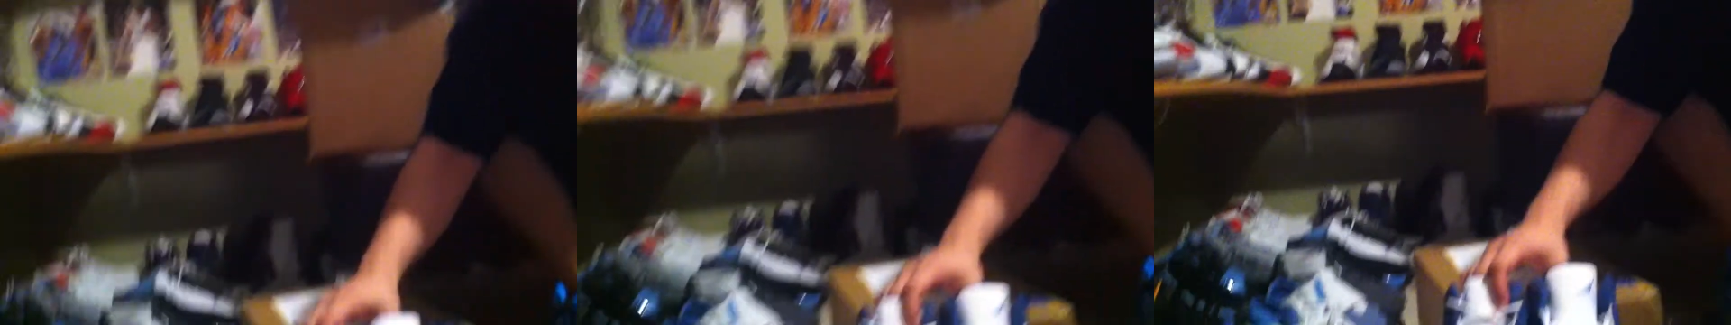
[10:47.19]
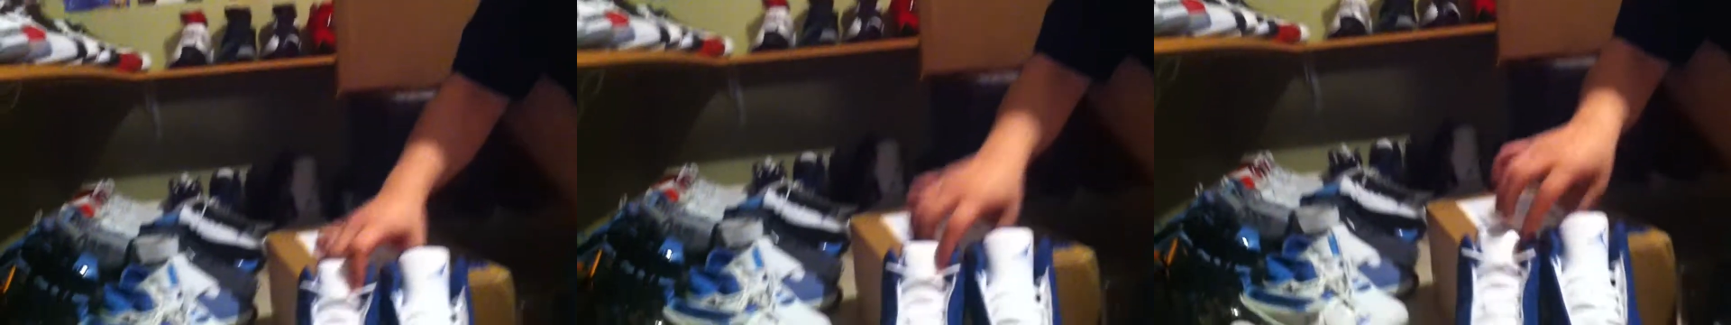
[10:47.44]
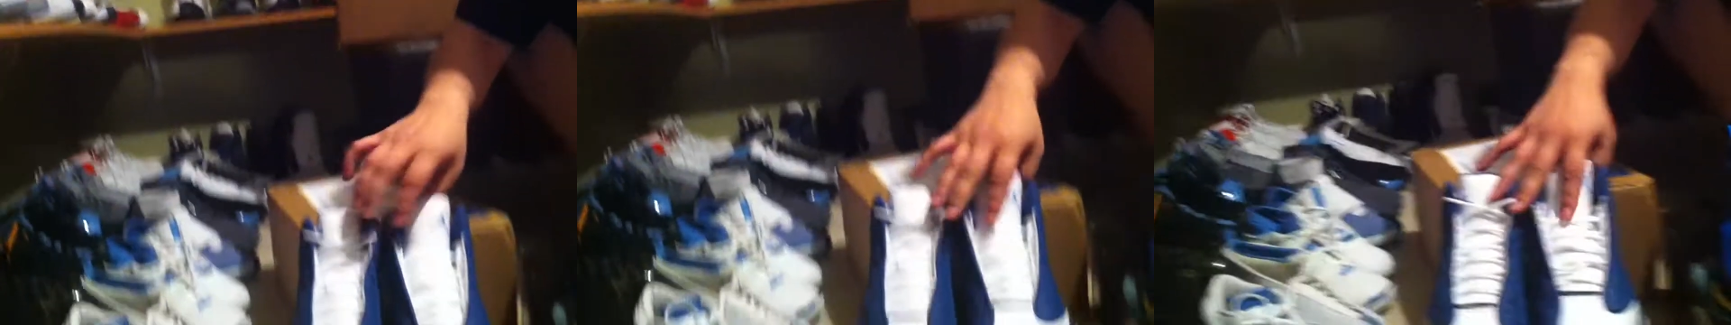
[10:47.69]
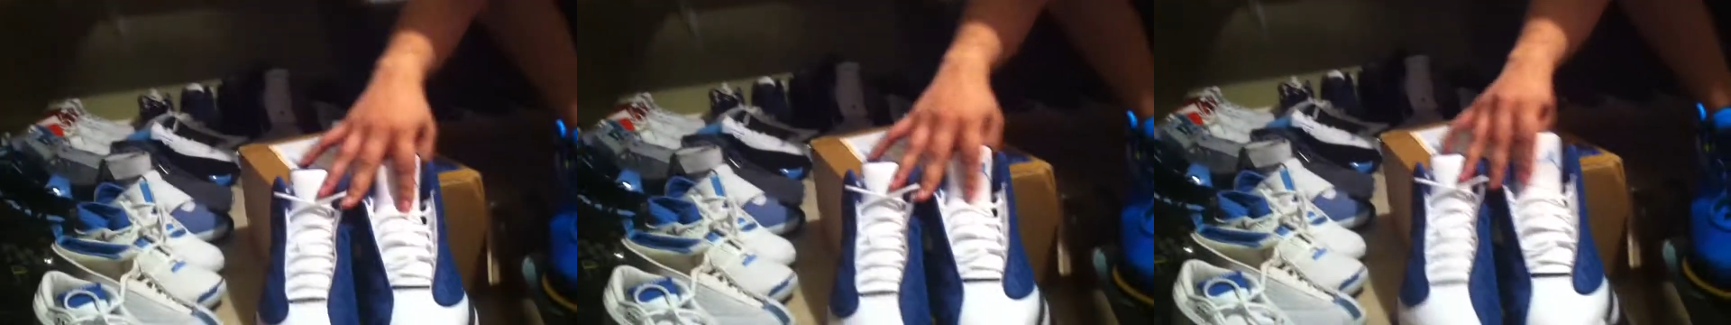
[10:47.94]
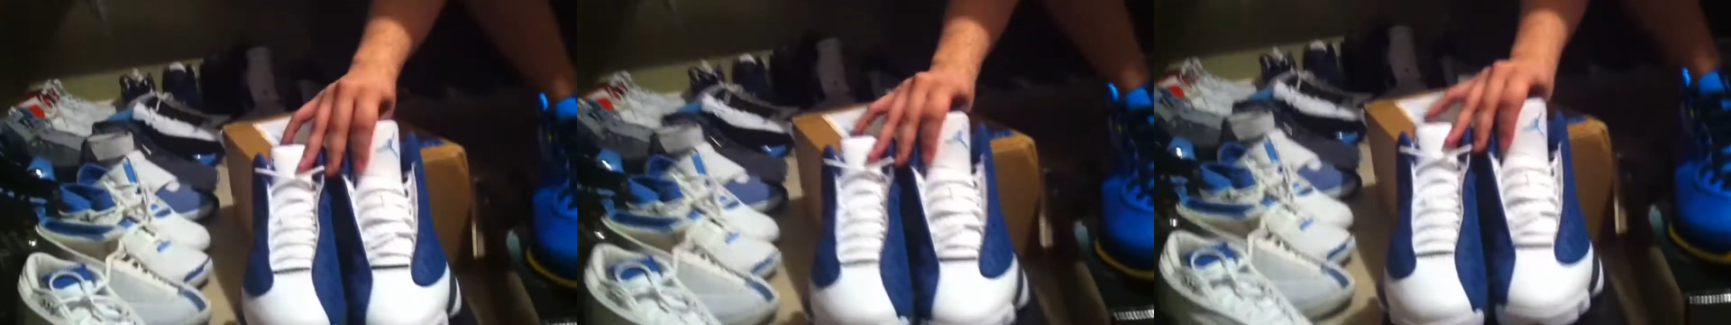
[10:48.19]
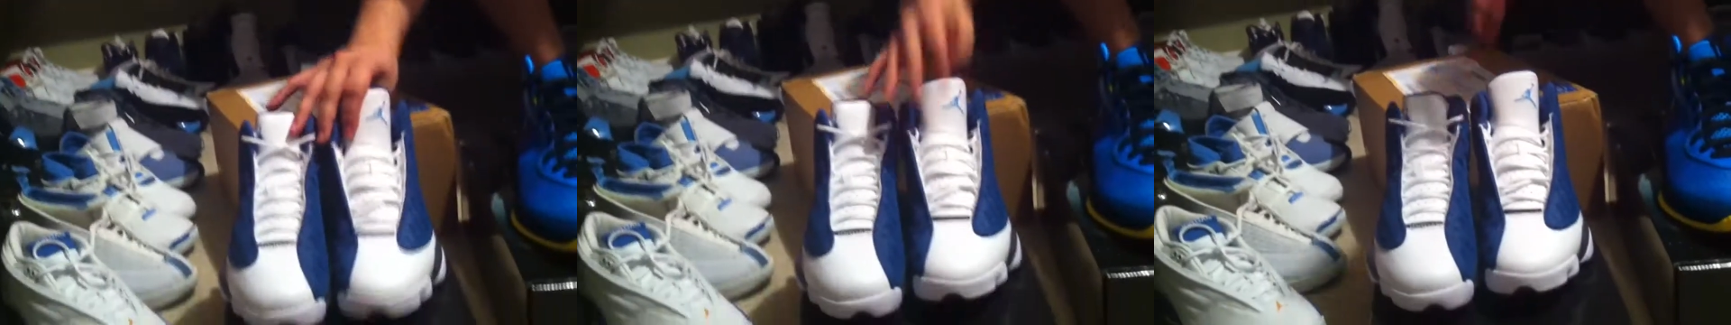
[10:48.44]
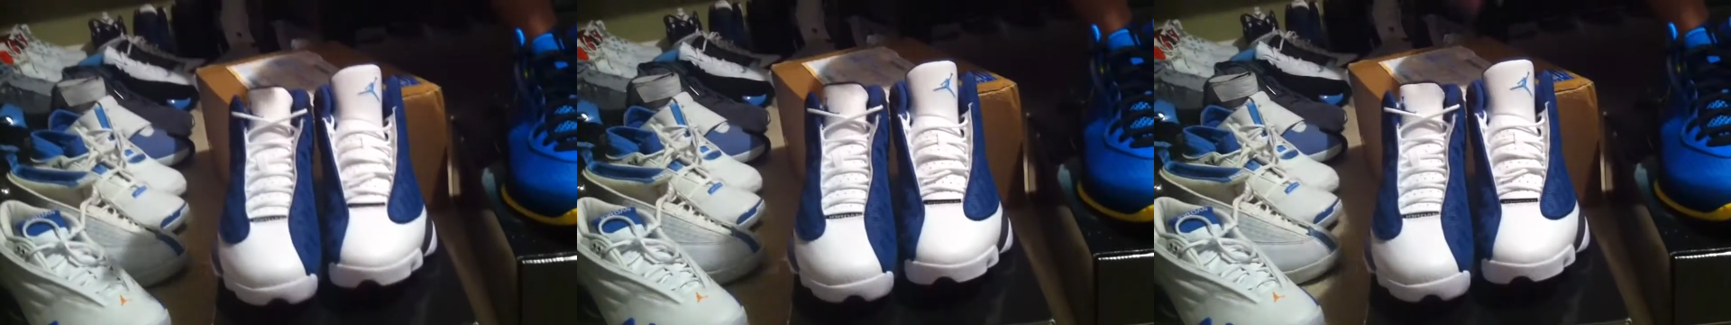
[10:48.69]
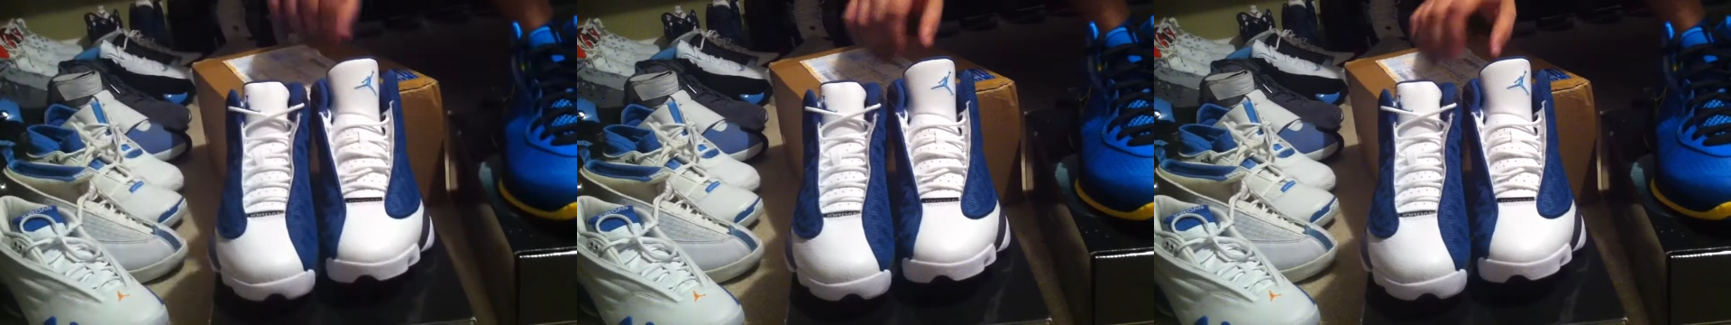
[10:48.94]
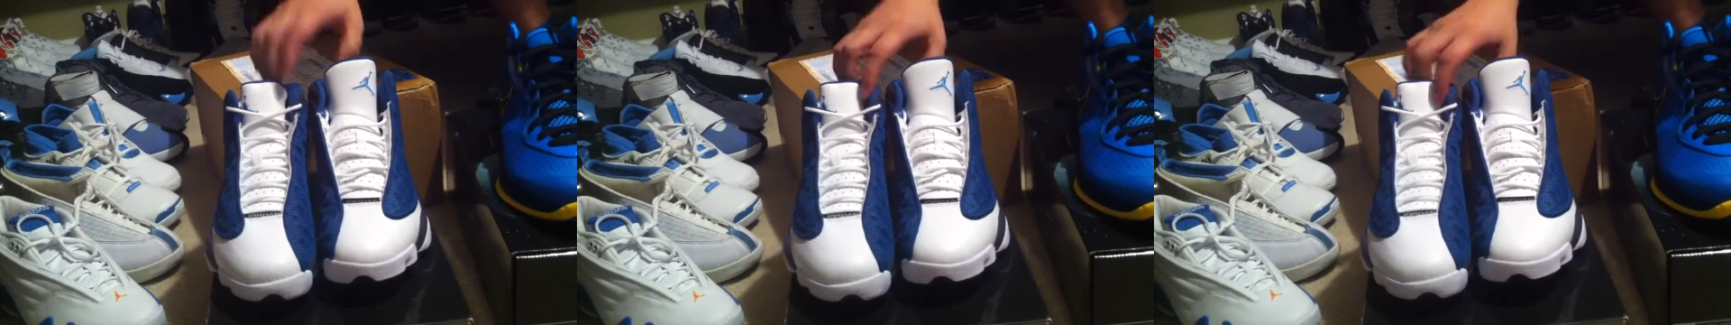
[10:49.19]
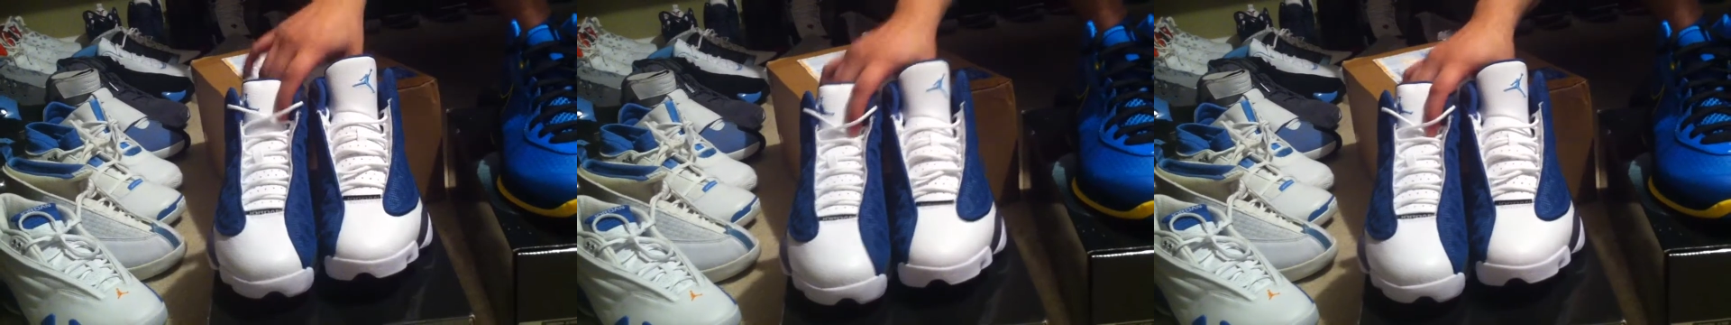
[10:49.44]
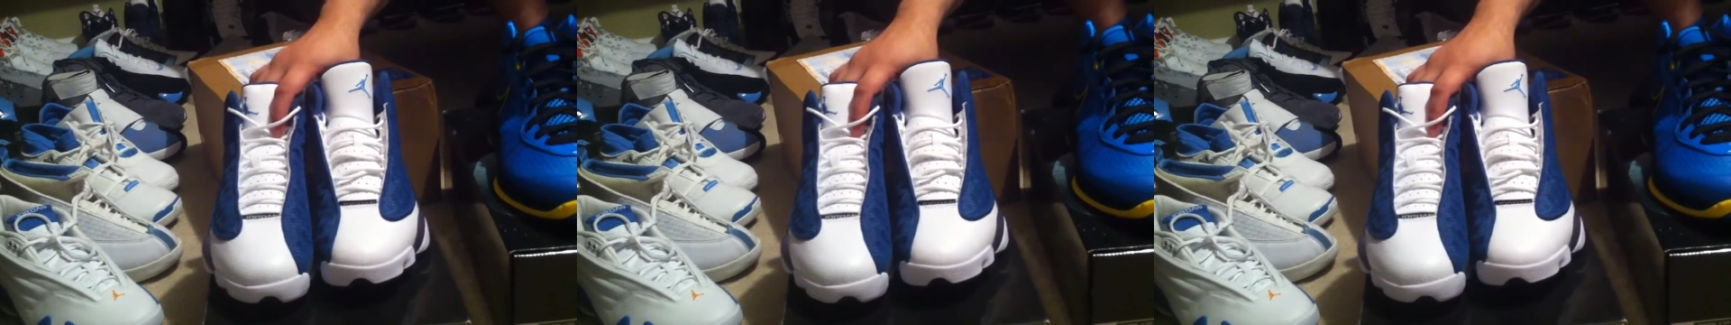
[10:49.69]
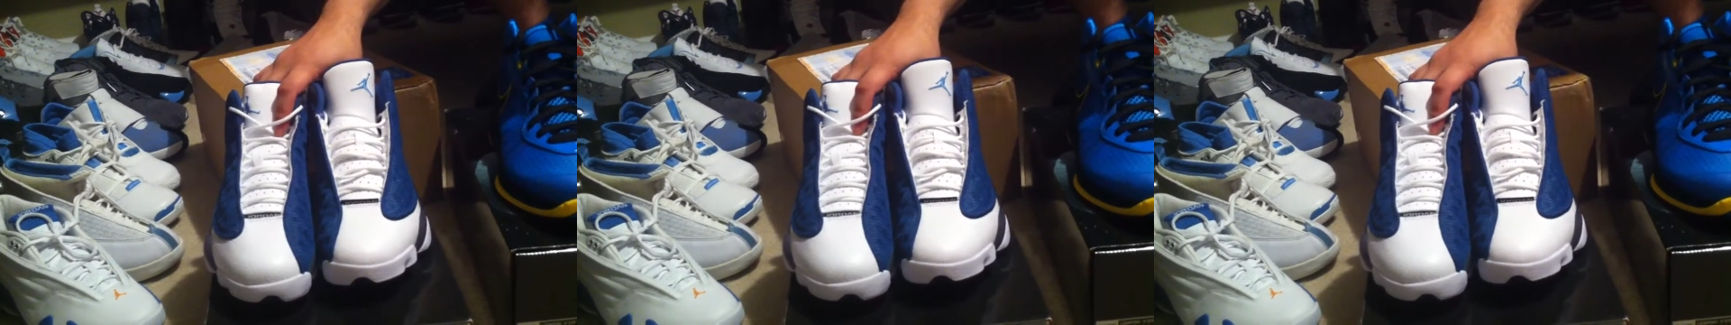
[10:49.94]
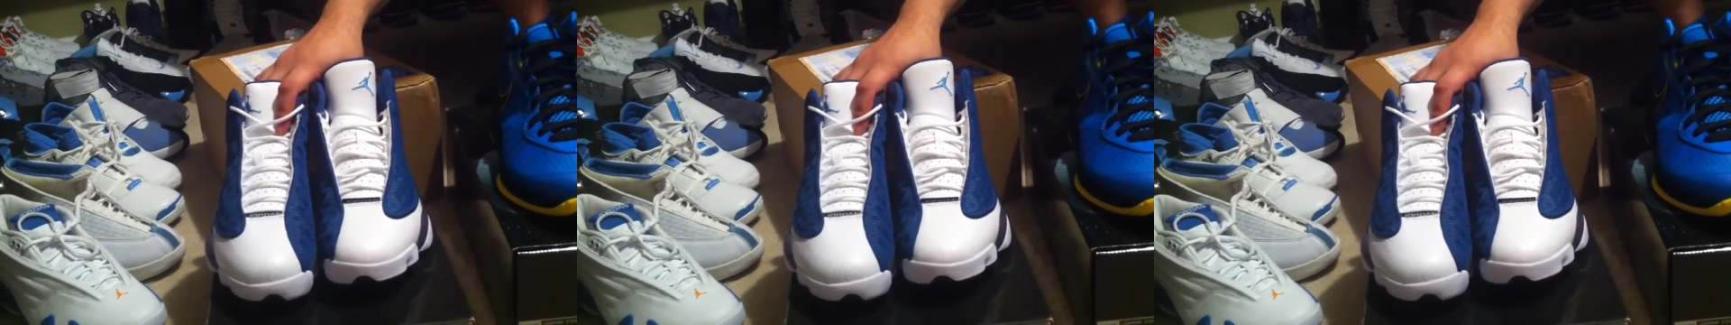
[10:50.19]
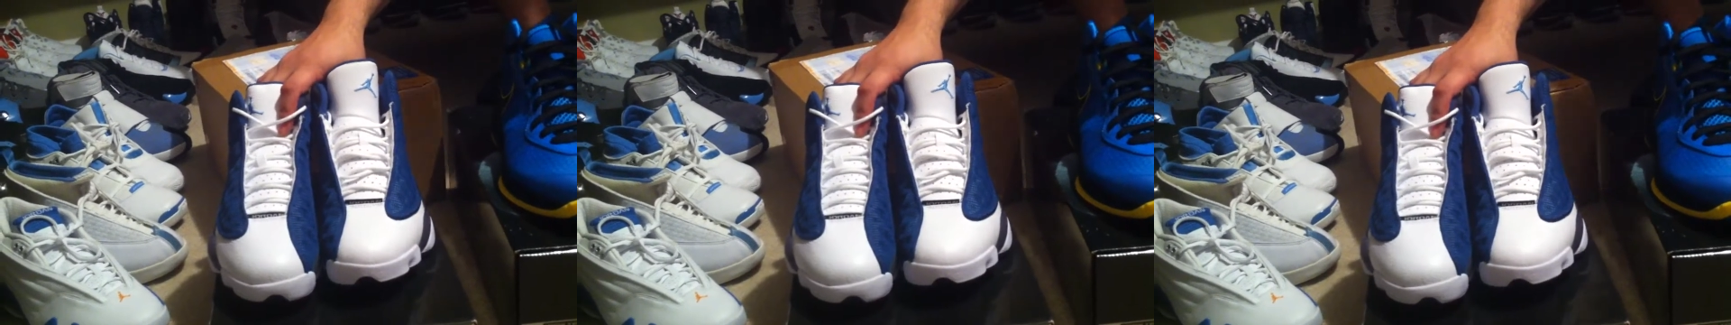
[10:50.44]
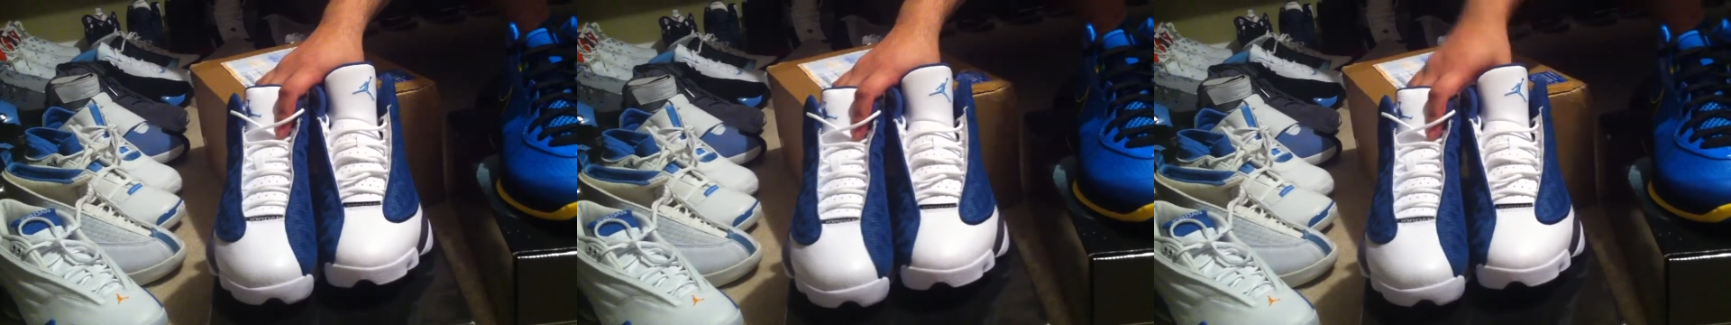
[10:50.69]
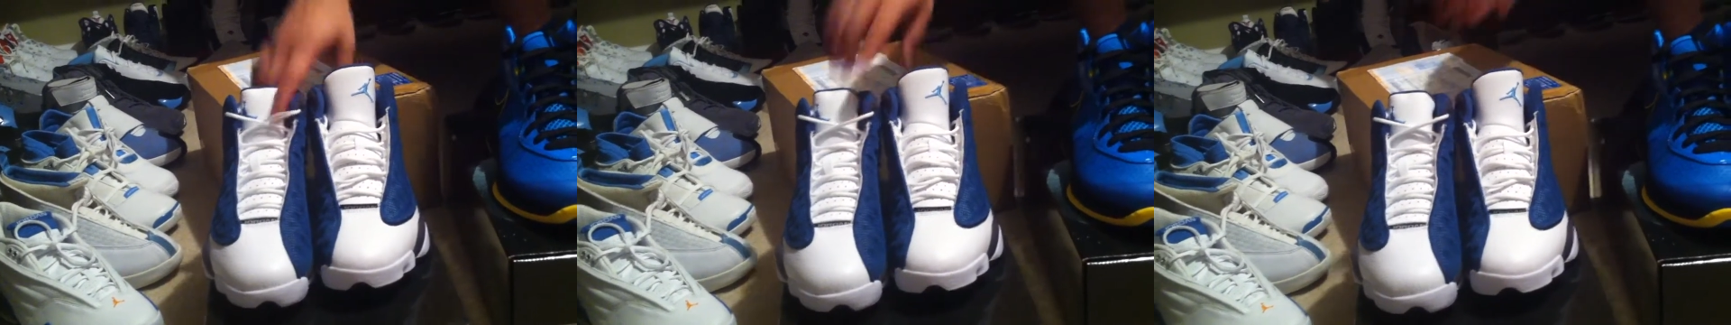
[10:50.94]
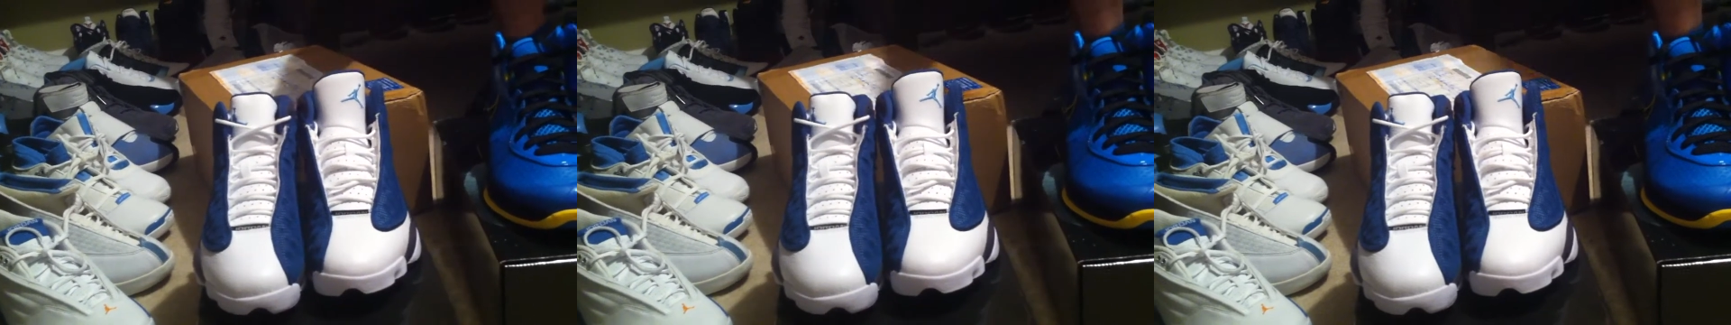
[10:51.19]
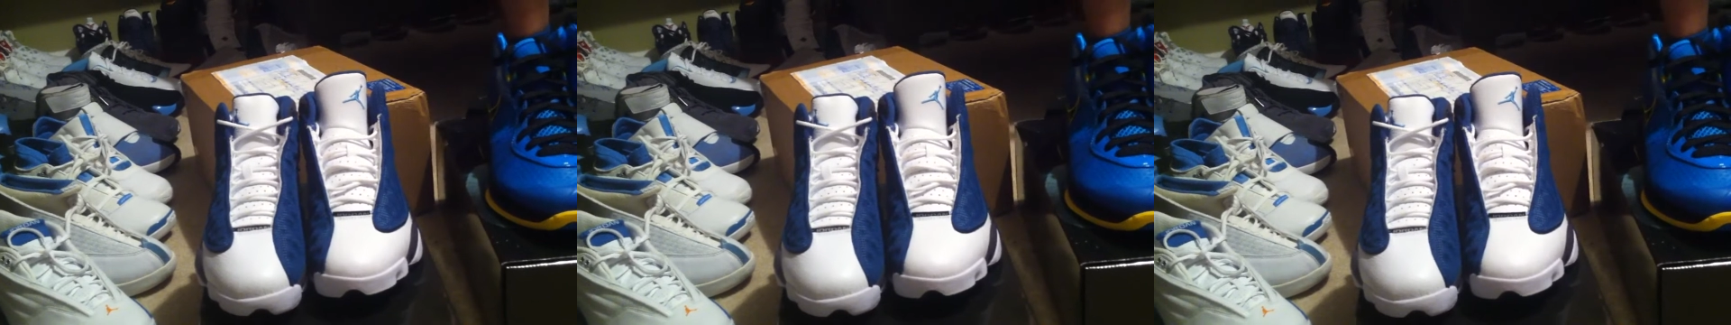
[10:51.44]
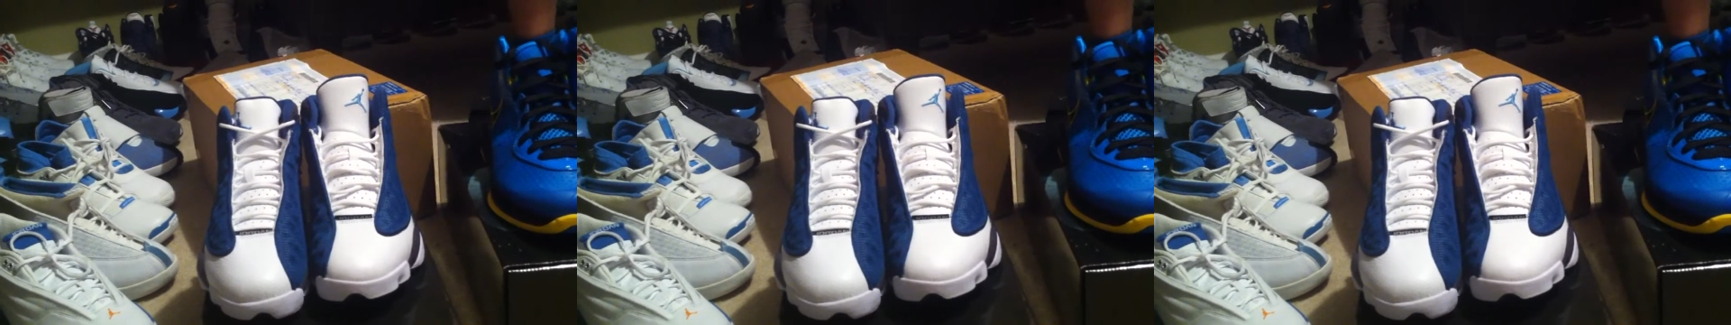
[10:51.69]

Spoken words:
No face is visible, so there are no lips to read.